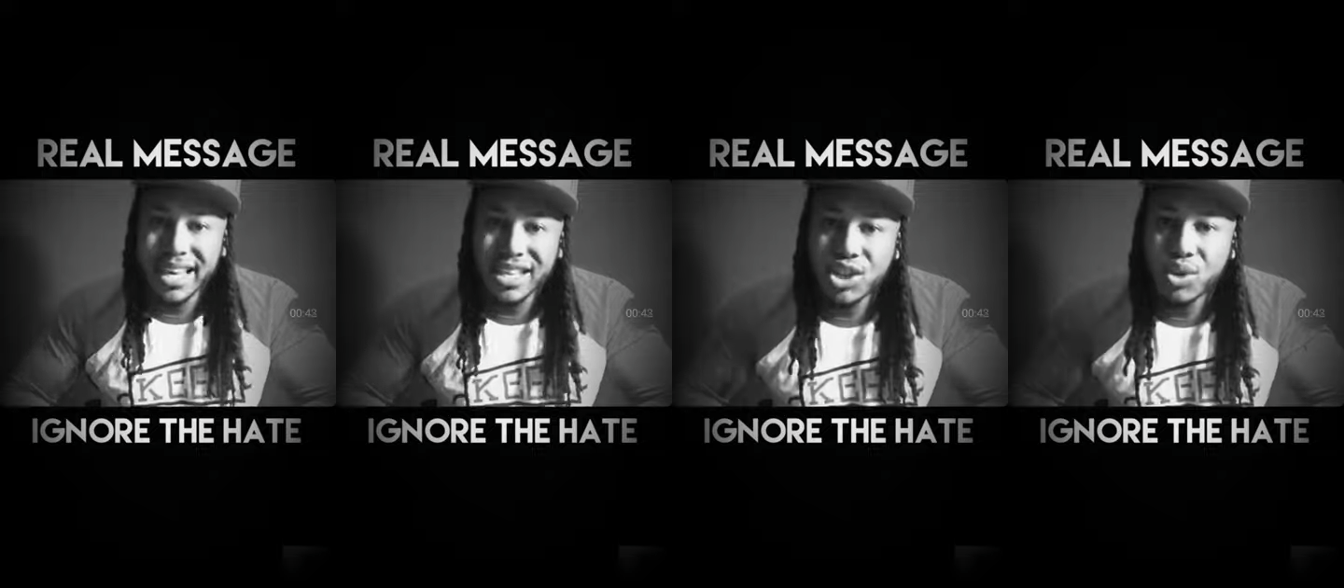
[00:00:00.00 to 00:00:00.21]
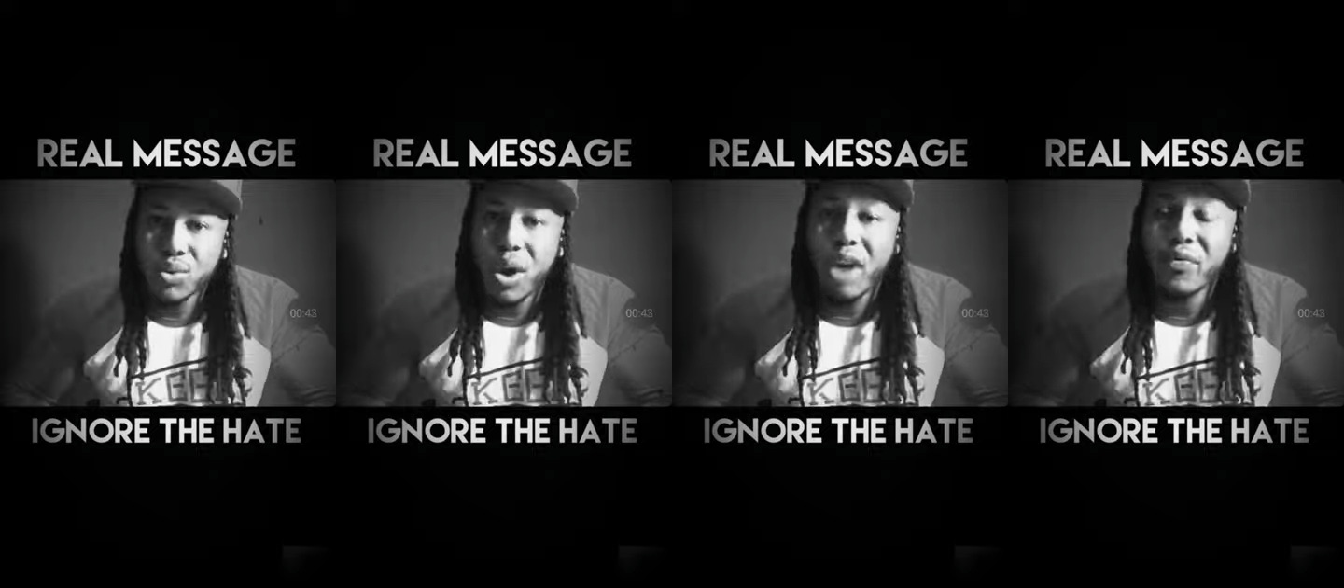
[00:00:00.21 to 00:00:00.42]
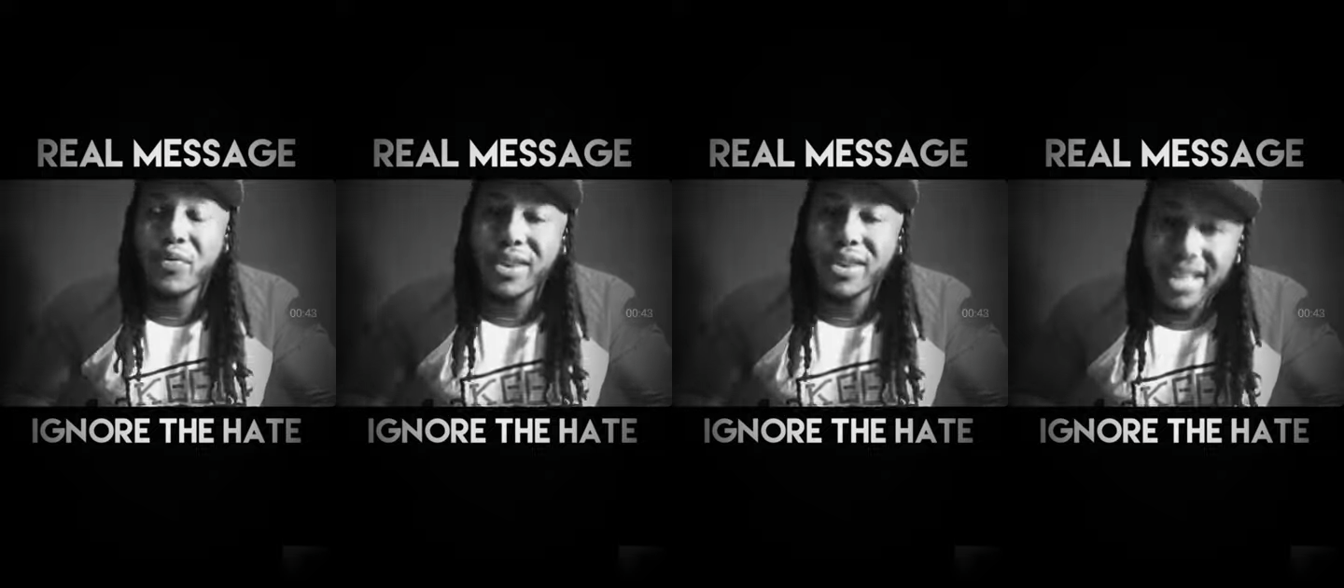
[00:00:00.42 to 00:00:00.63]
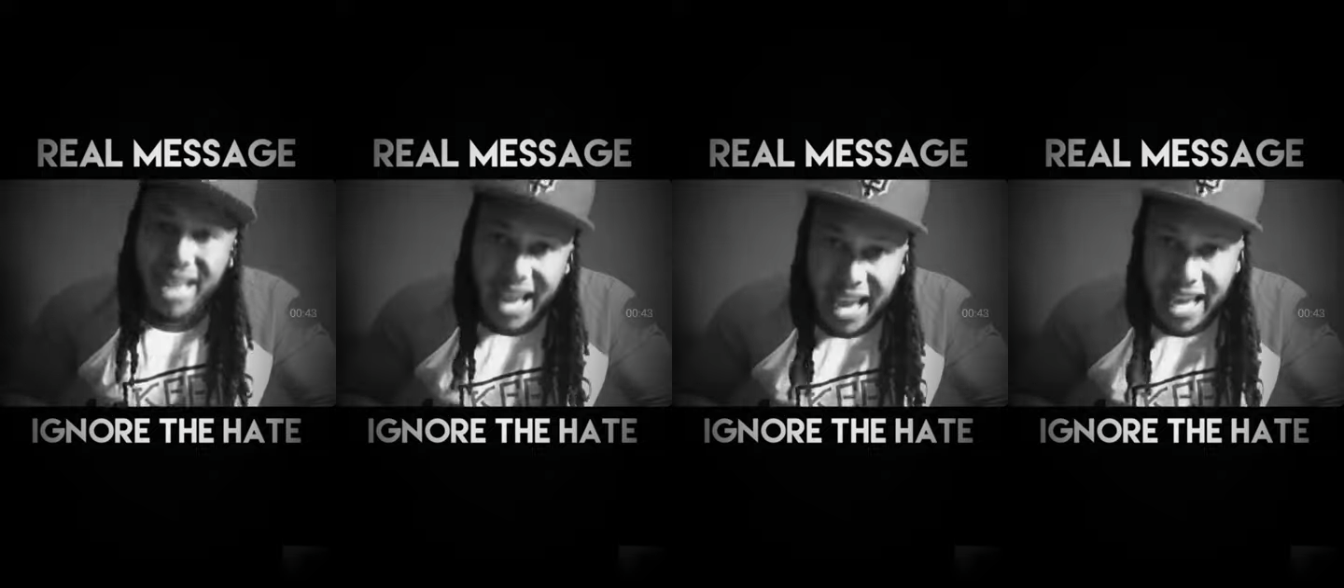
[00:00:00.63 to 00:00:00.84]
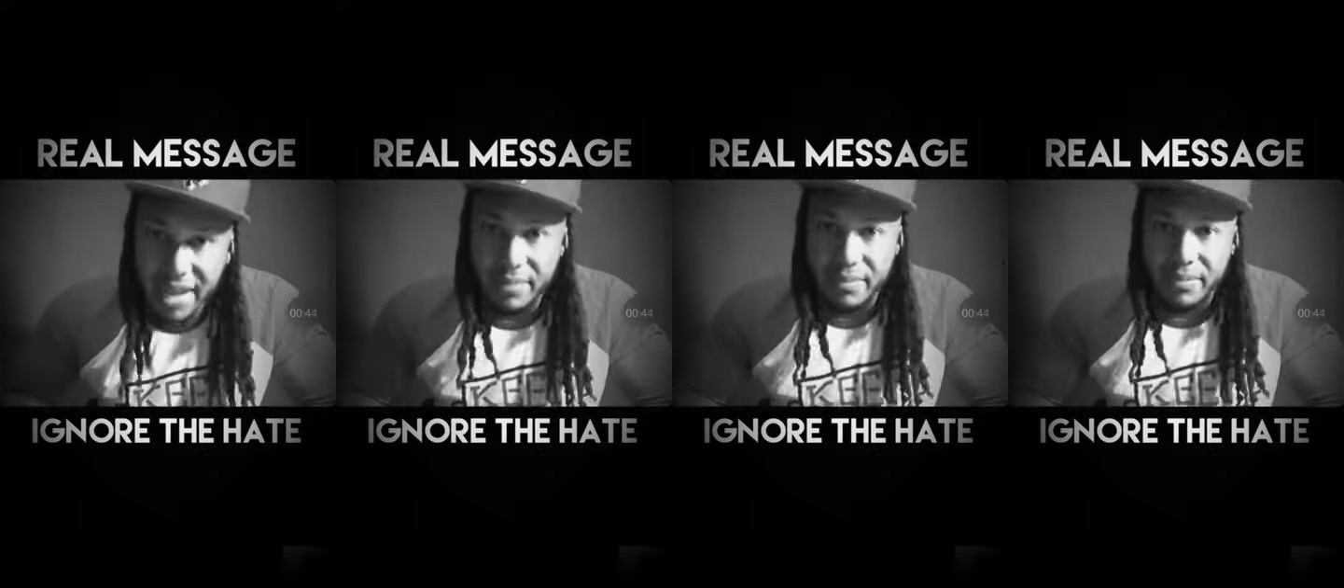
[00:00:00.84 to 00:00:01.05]
get you off your
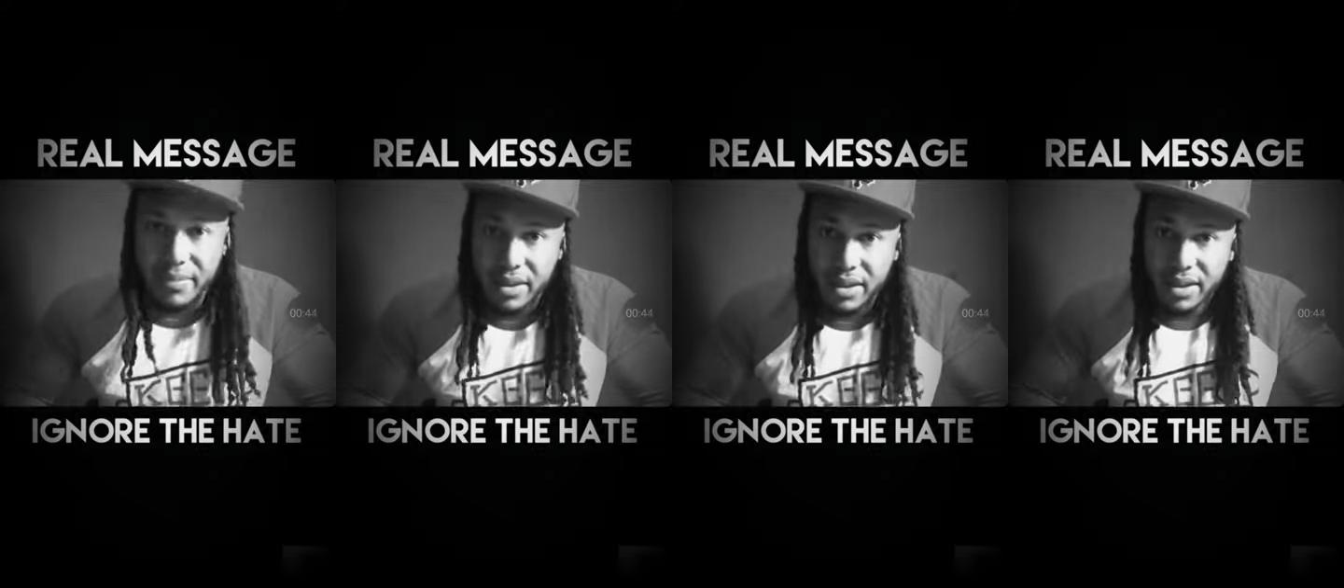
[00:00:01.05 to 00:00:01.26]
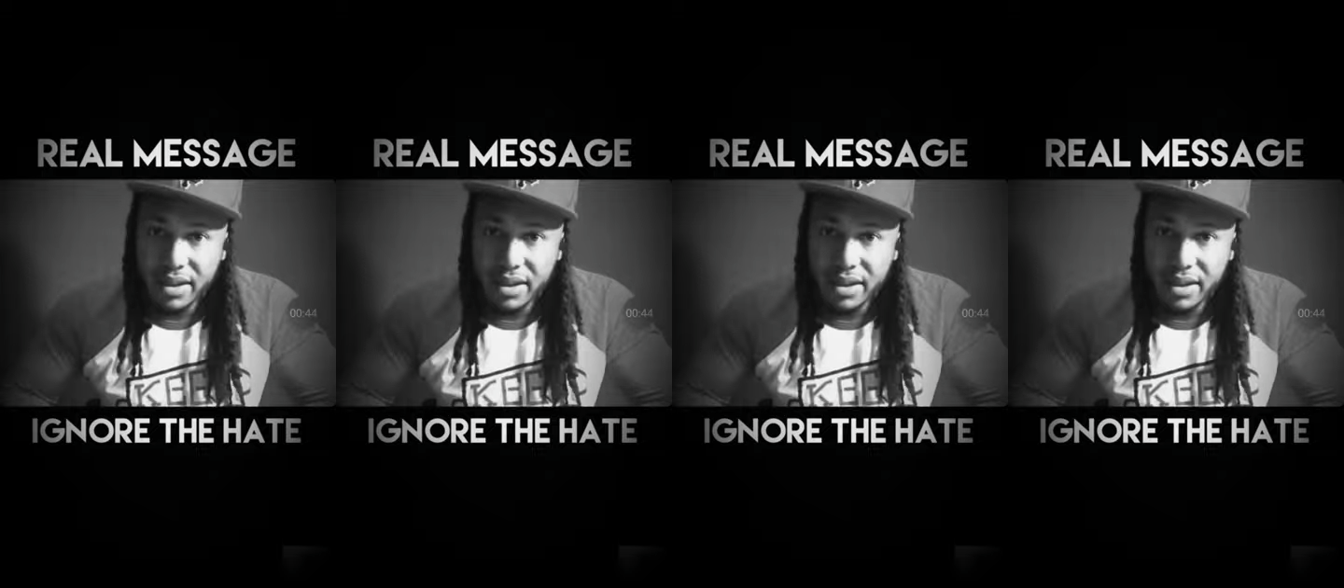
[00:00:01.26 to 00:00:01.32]
game.